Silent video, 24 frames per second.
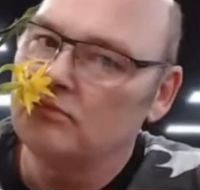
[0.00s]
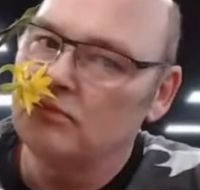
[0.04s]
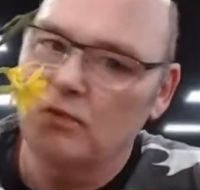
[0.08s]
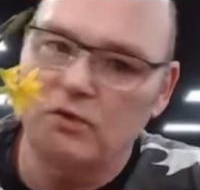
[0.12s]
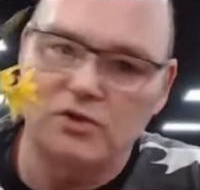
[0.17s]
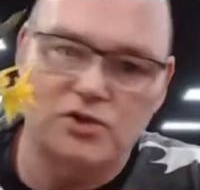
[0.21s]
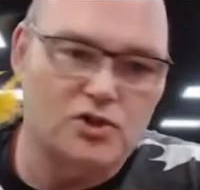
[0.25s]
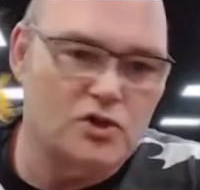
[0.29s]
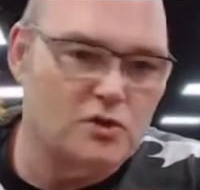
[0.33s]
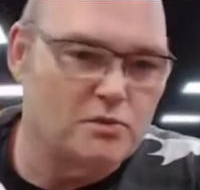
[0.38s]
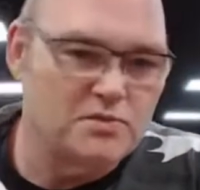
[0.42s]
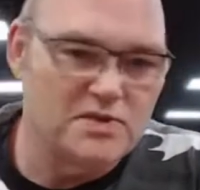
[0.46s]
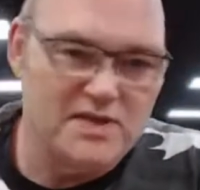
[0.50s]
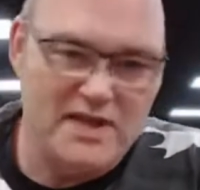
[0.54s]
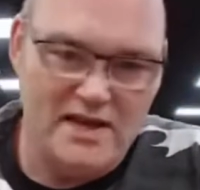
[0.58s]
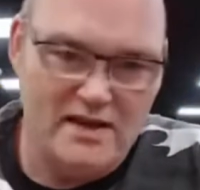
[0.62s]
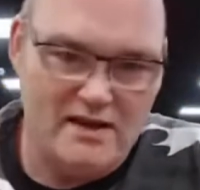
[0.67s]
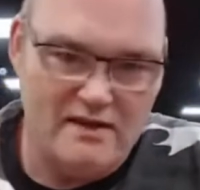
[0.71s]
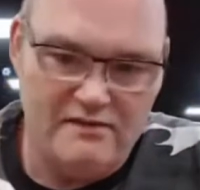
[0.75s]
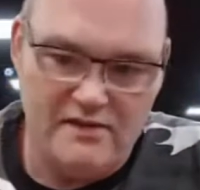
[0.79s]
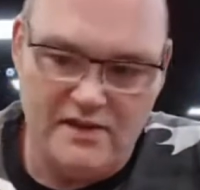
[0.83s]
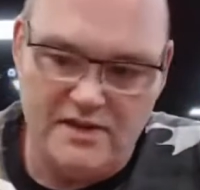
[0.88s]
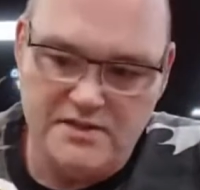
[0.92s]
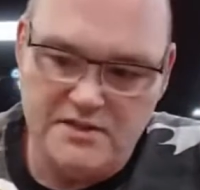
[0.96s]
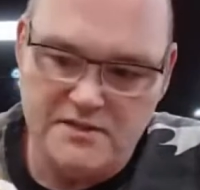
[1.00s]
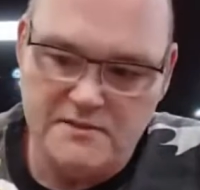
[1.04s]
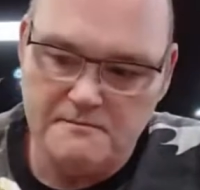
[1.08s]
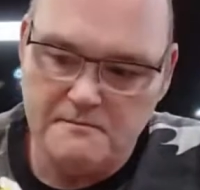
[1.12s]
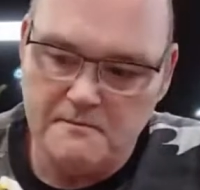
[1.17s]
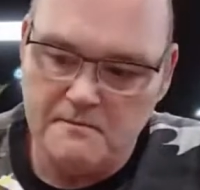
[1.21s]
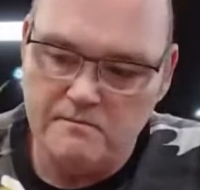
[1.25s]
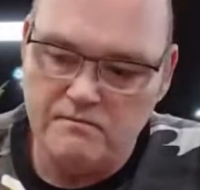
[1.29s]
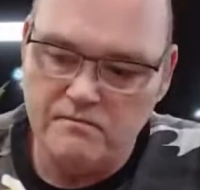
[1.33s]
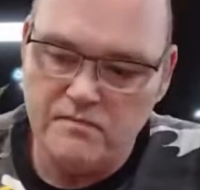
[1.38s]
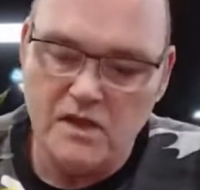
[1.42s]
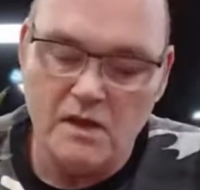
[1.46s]
which comes out of this.
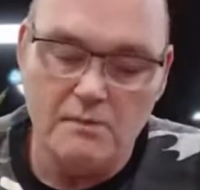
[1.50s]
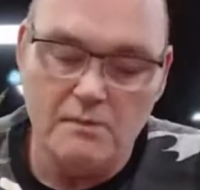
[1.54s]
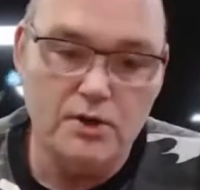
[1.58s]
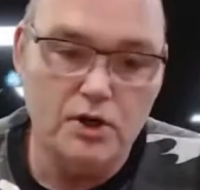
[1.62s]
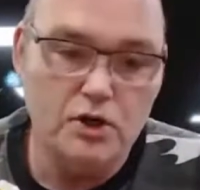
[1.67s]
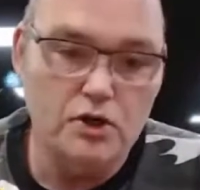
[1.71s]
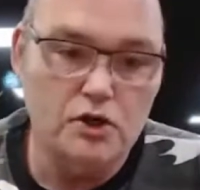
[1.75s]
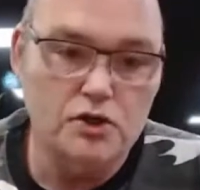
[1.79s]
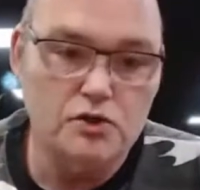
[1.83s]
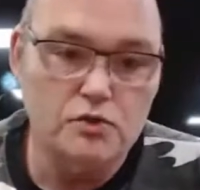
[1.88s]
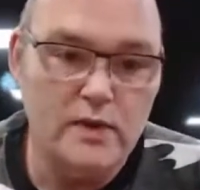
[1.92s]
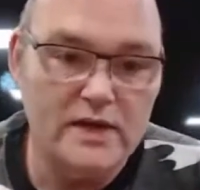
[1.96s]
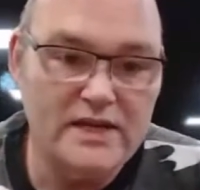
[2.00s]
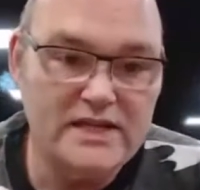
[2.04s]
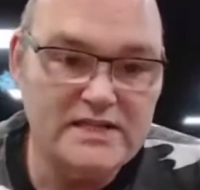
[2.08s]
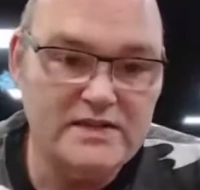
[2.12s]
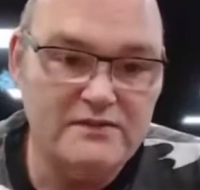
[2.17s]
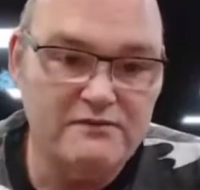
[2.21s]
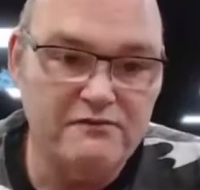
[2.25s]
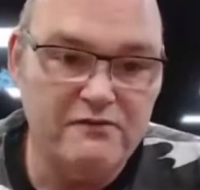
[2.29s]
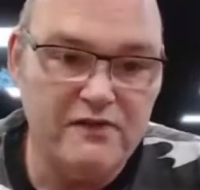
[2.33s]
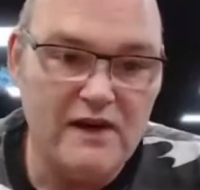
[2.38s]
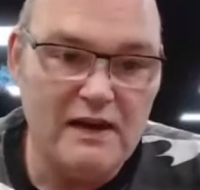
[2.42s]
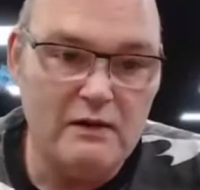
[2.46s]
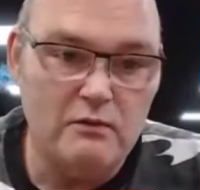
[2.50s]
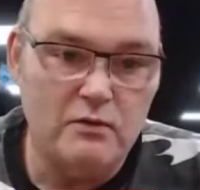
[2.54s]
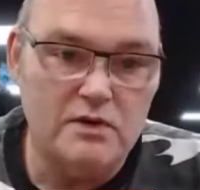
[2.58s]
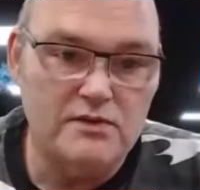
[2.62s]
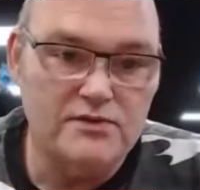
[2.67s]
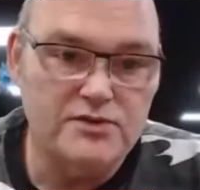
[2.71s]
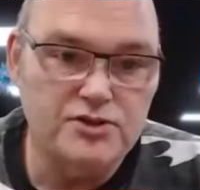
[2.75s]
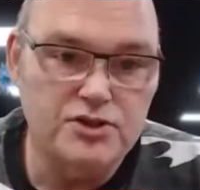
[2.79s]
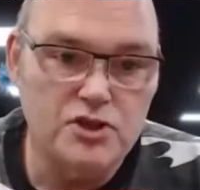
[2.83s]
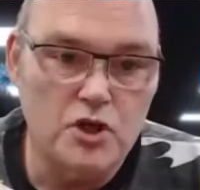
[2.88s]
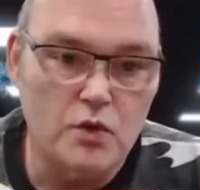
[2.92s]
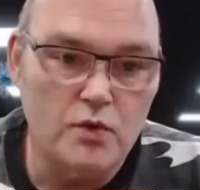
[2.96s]
But of course, when it's in flower,
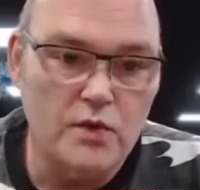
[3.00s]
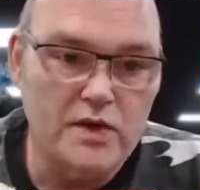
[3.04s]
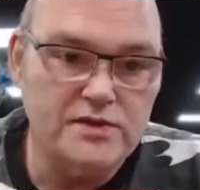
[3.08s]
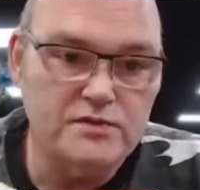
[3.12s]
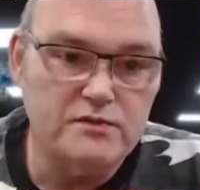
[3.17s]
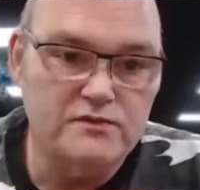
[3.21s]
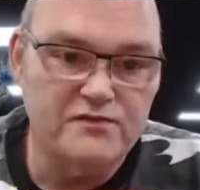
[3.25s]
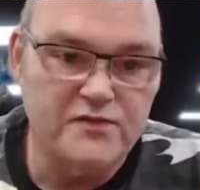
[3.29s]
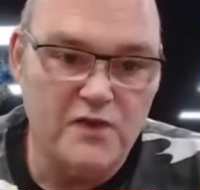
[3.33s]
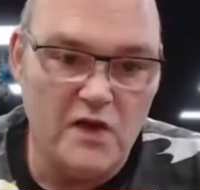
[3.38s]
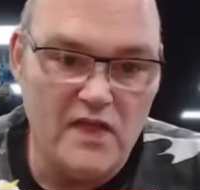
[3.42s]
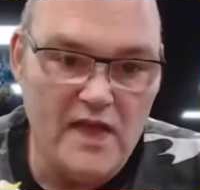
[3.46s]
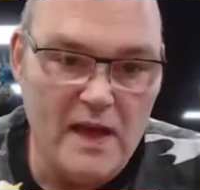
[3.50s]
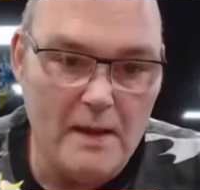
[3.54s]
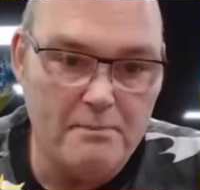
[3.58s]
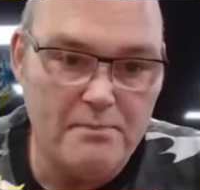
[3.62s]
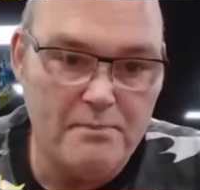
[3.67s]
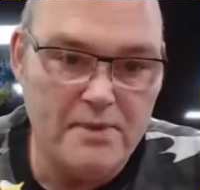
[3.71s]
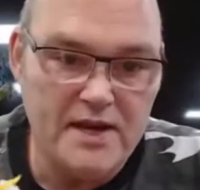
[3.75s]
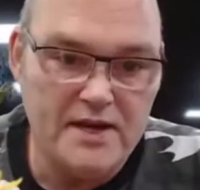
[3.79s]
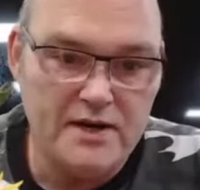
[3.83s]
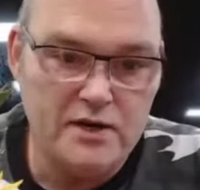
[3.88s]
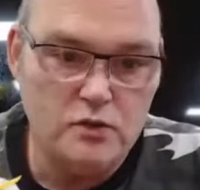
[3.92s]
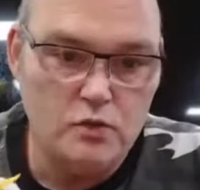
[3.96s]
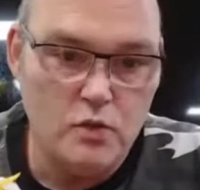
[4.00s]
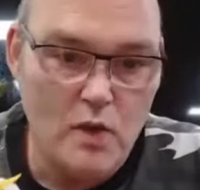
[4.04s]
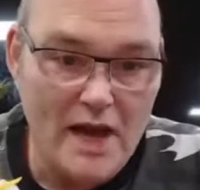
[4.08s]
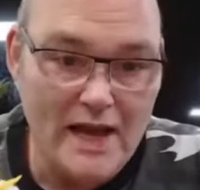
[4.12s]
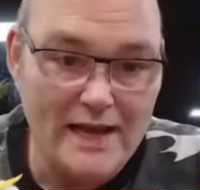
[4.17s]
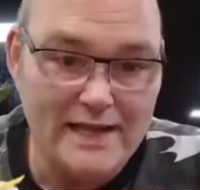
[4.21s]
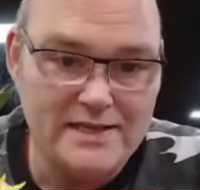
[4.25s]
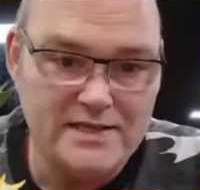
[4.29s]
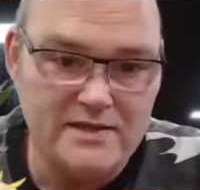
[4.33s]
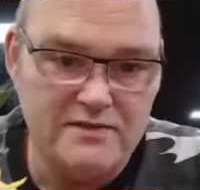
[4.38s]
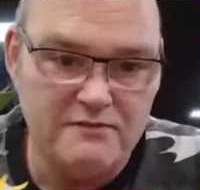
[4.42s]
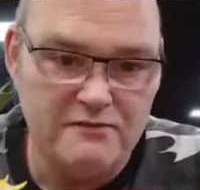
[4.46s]
there's no reason for that period
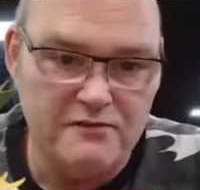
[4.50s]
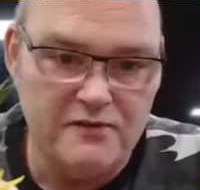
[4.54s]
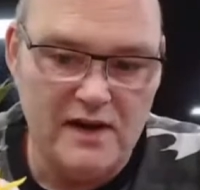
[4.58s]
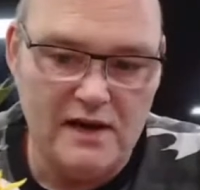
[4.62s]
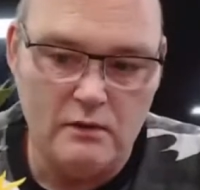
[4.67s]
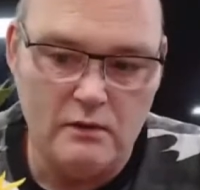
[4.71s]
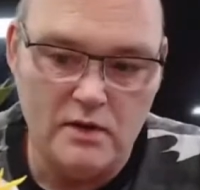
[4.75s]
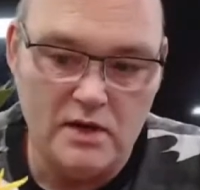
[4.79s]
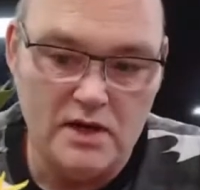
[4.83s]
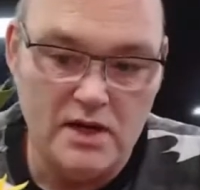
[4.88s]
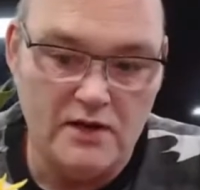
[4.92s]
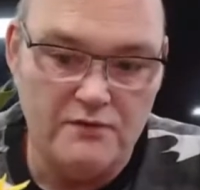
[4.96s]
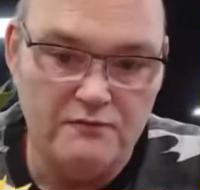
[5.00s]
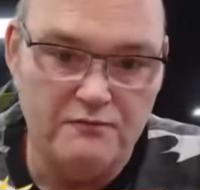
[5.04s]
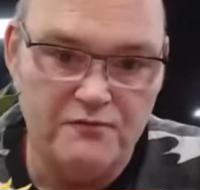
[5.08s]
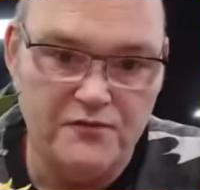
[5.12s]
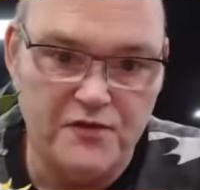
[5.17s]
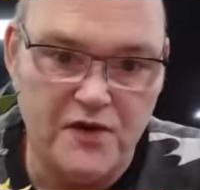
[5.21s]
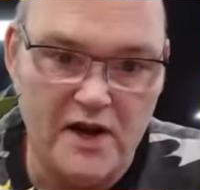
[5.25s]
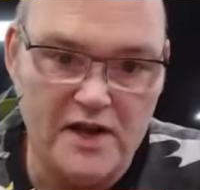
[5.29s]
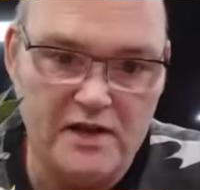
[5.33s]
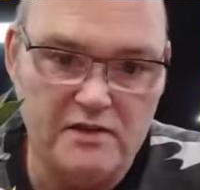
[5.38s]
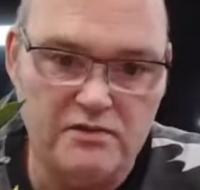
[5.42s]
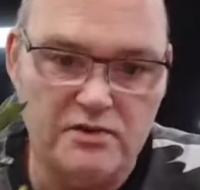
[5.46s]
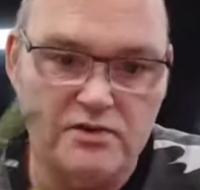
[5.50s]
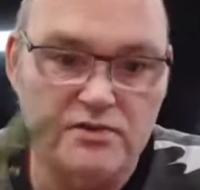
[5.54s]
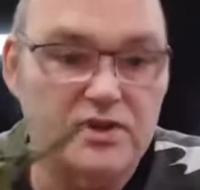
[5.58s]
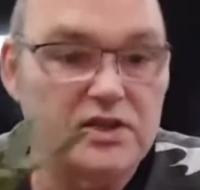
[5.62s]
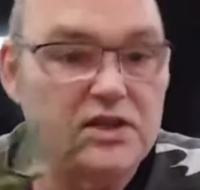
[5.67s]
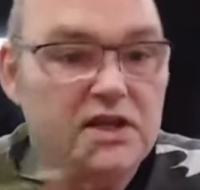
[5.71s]
while it's in flower and fragrant.